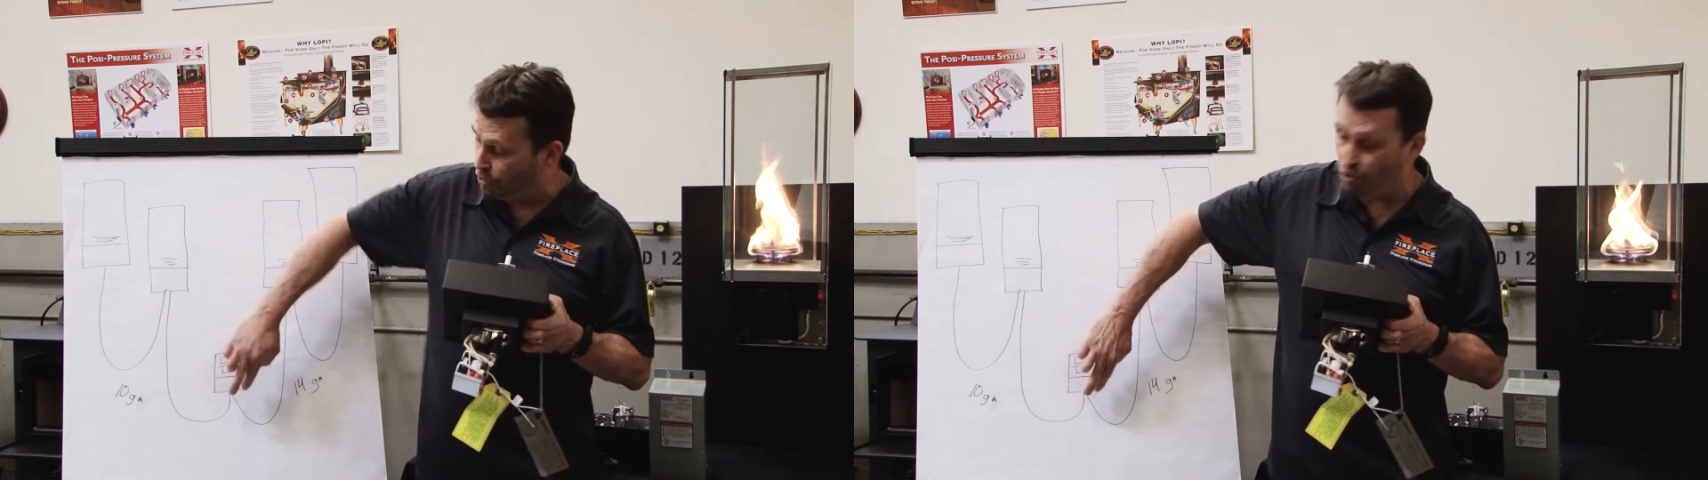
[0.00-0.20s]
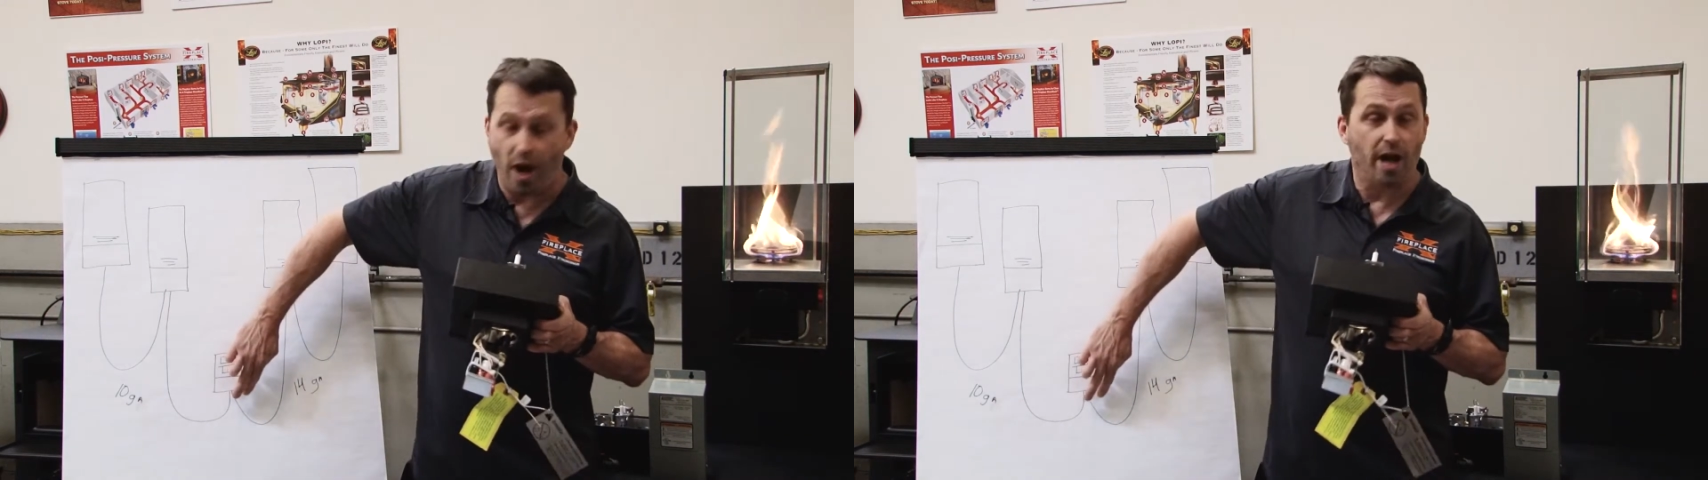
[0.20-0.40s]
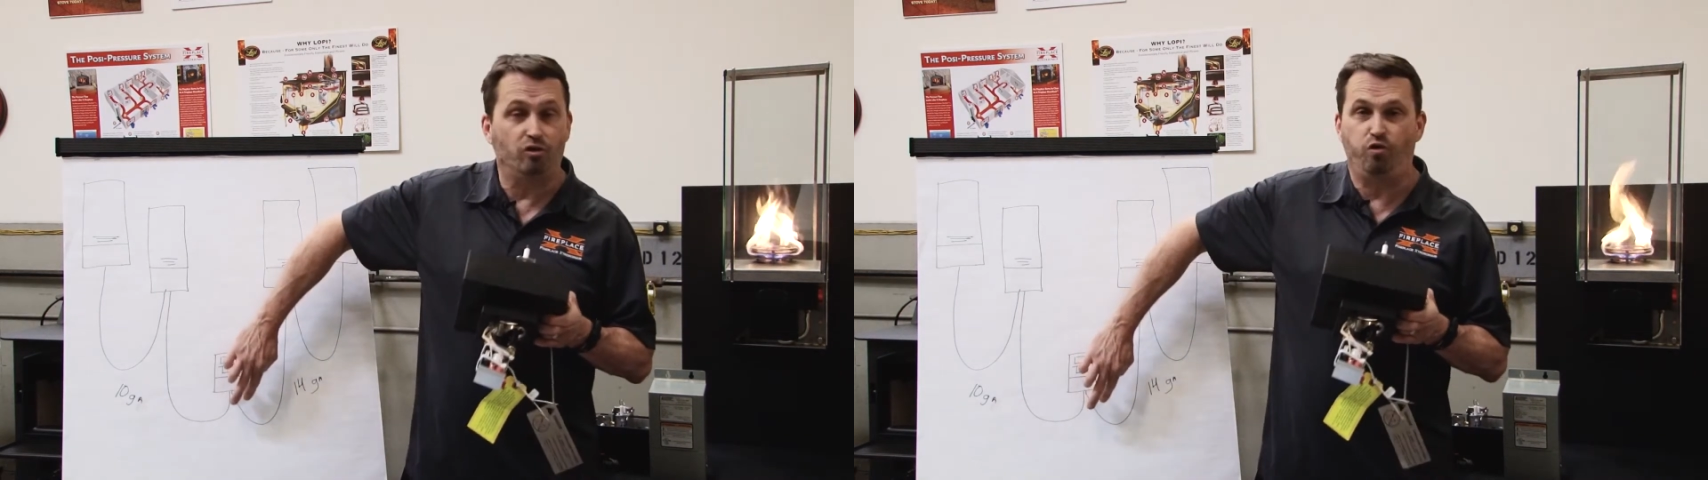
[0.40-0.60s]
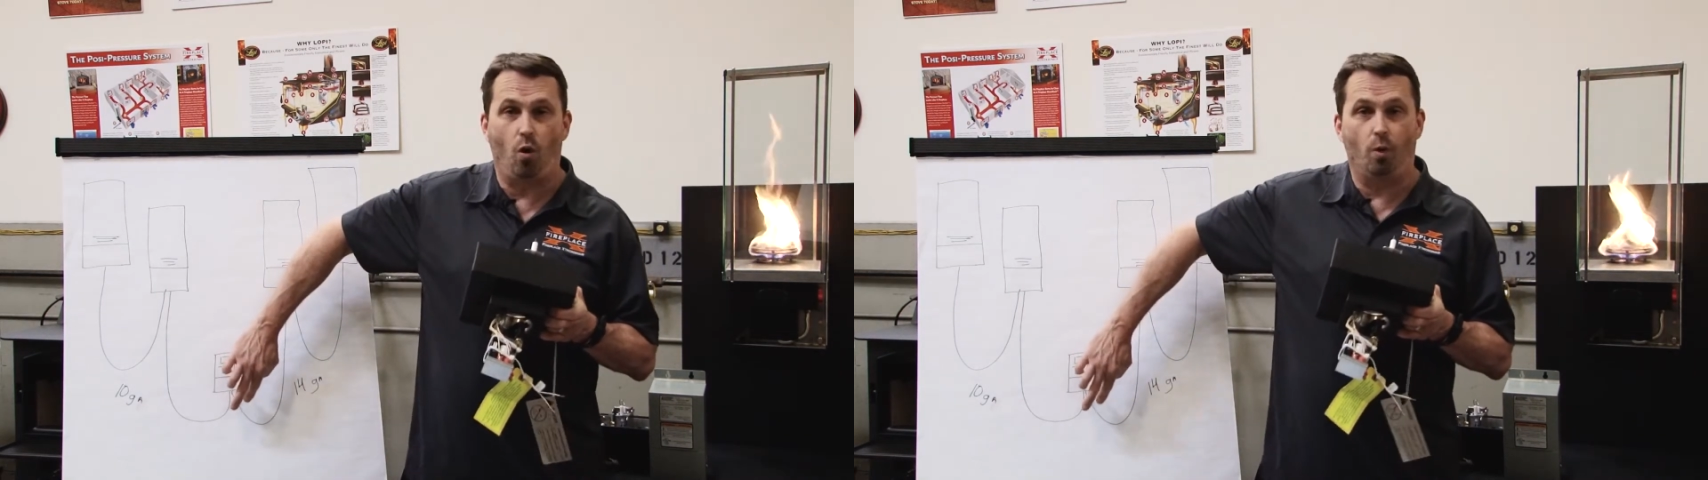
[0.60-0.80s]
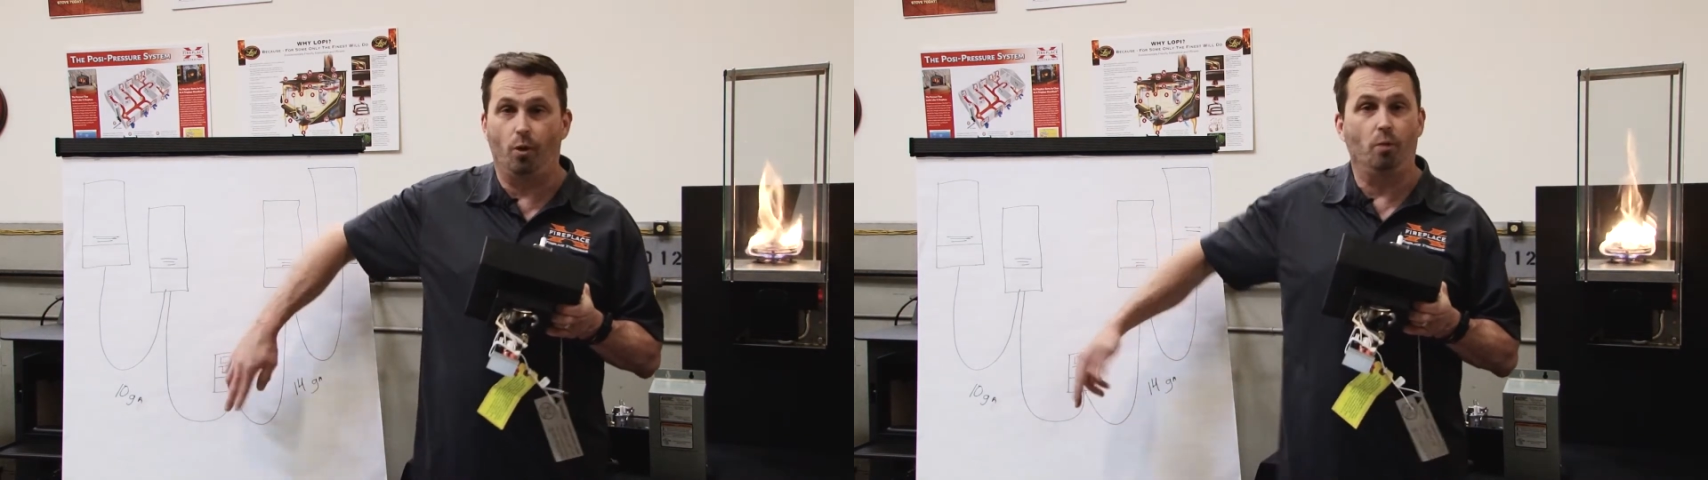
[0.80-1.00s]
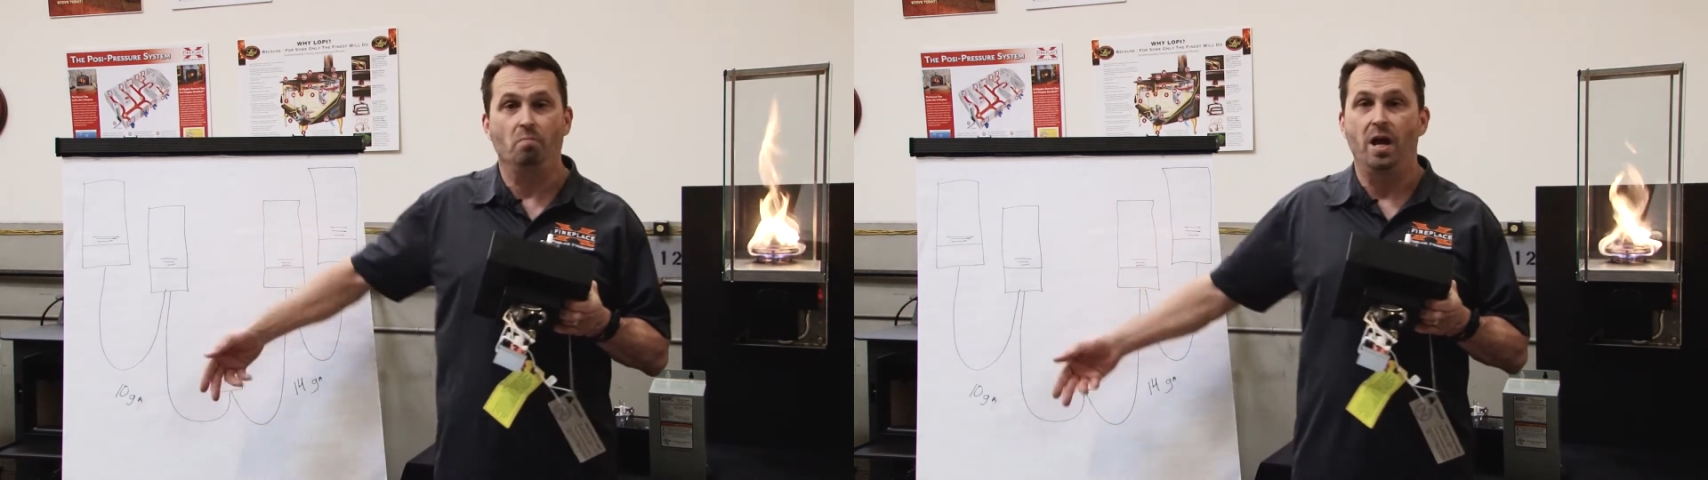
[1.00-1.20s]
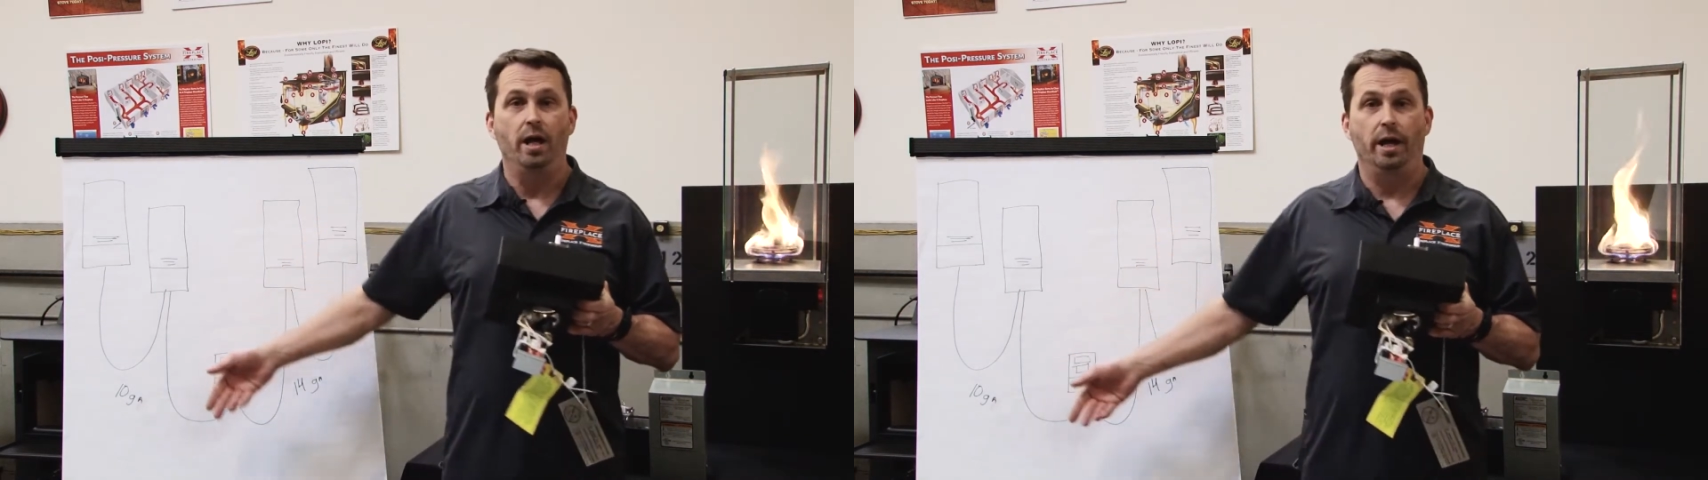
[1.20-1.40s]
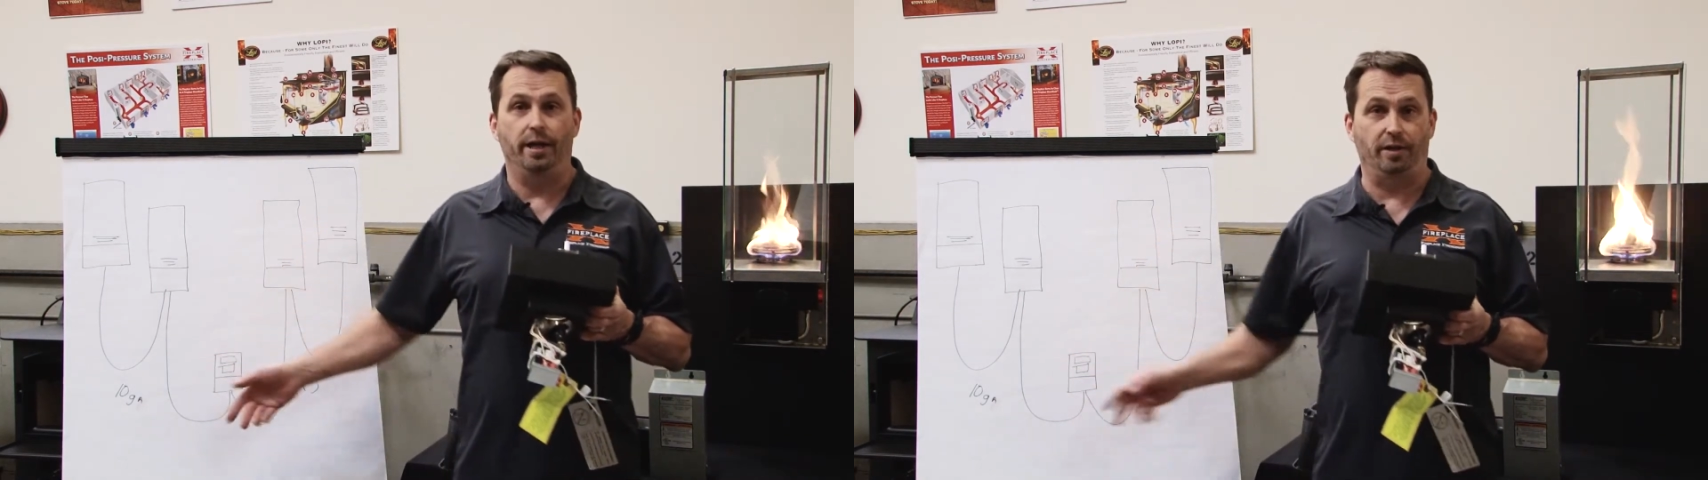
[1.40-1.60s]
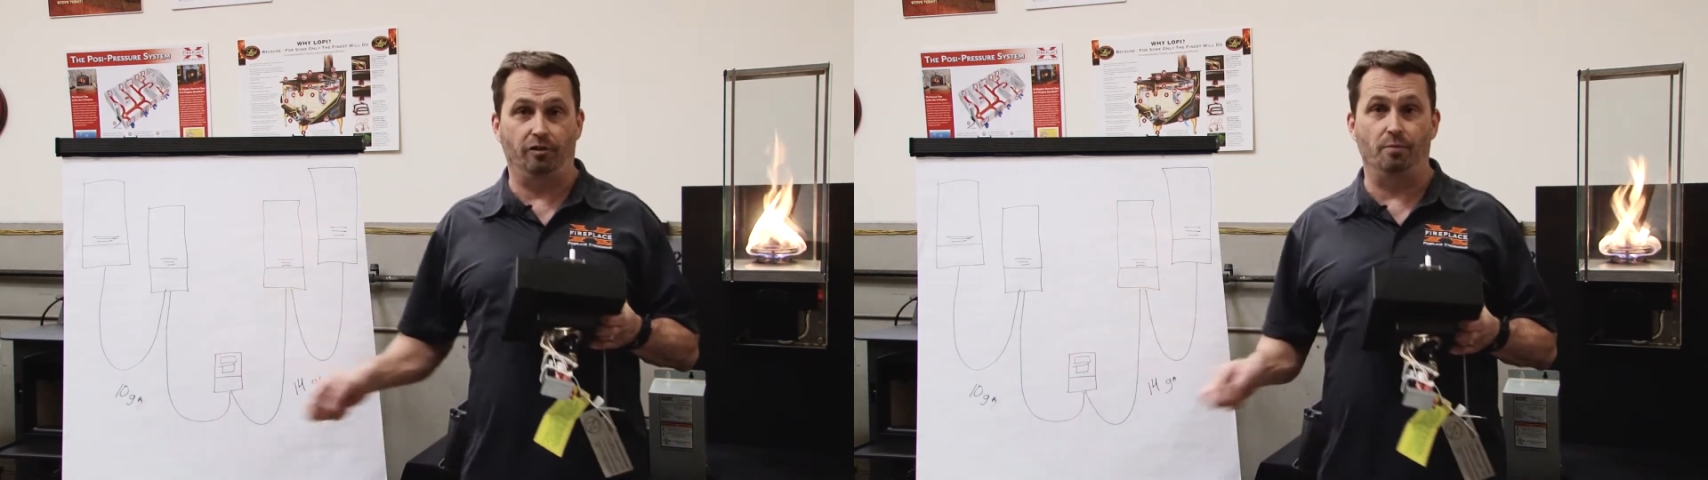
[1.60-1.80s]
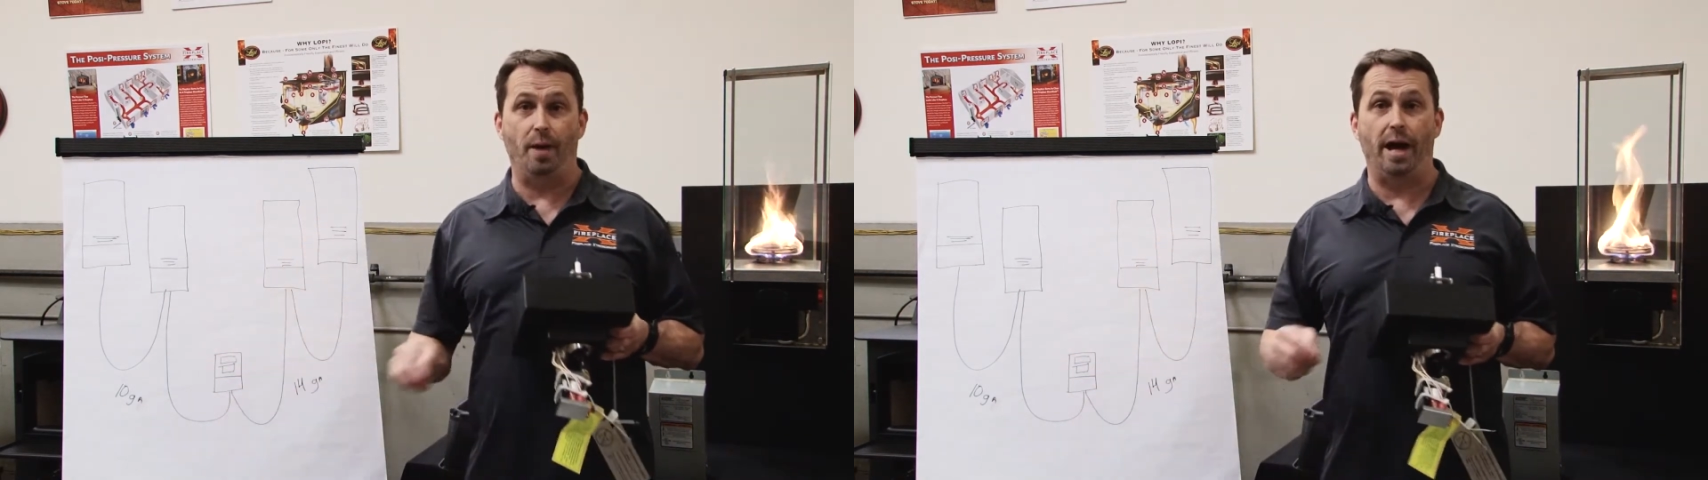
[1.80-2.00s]
transformer, it
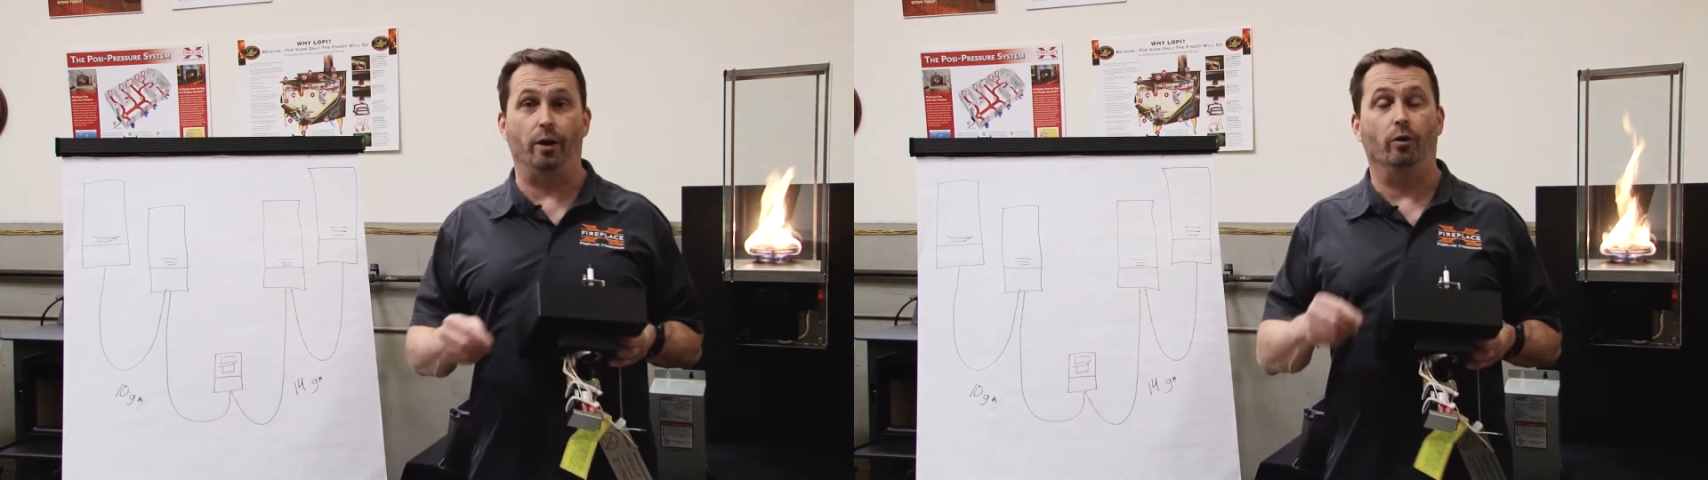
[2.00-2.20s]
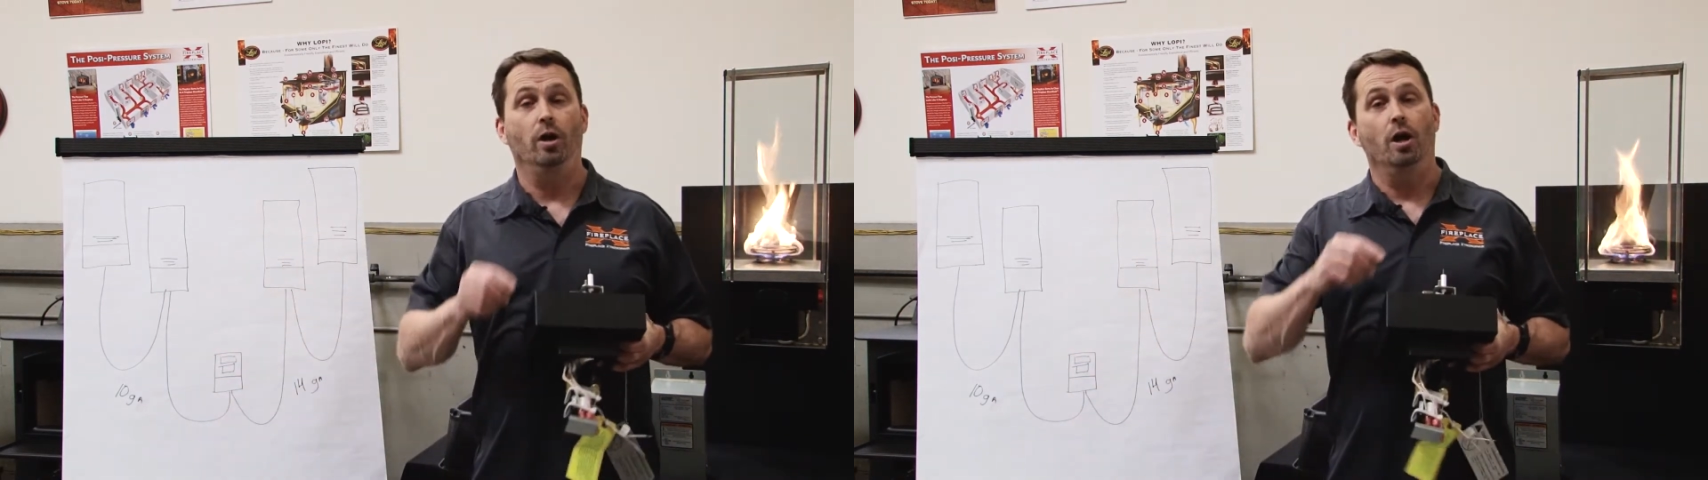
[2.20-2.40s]
doesn't matter.